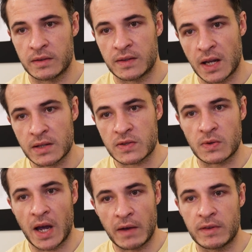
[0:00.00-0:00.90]
tends
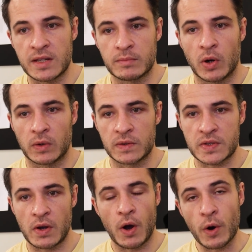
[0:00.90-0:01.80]
to have these
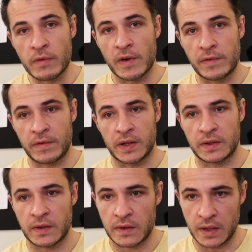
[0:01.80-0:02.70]
models
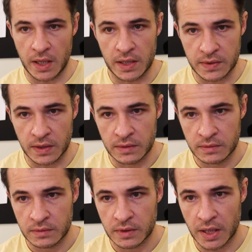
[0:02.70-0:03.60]
overfit the data.
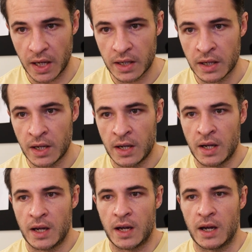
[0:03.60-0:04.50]
Okay,
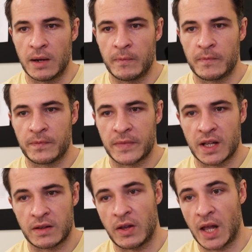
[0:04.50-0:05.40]

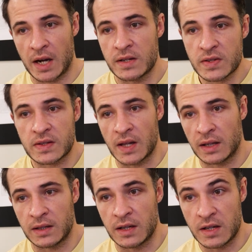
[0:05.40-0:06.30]
that is
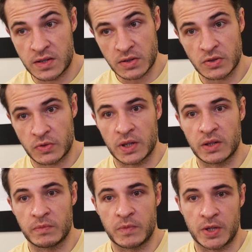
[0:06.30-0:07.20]
that the decision
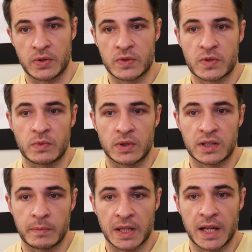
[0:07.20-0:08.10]
tree produced will
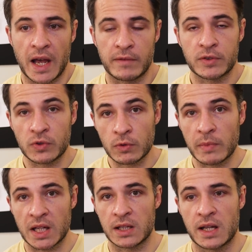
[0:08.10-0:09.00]
typically have too
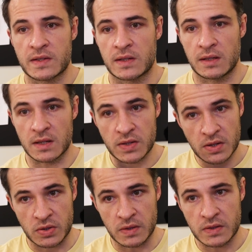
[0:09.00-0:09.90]
many nested
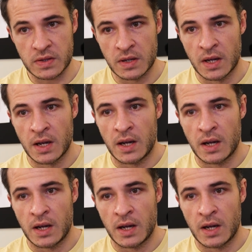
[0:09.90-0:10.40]
decisions,